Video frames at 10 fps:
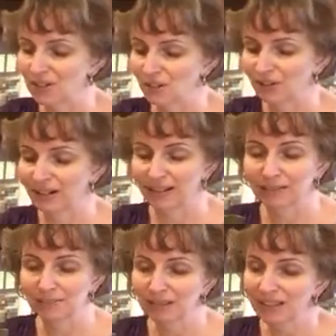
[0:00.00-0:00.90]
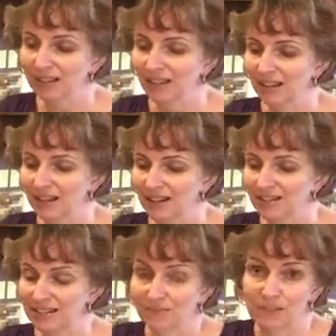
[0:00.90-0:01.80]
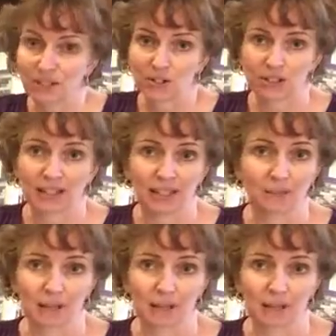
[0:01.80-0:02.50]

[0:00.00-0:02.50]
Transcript: it's a great item, and seriously can't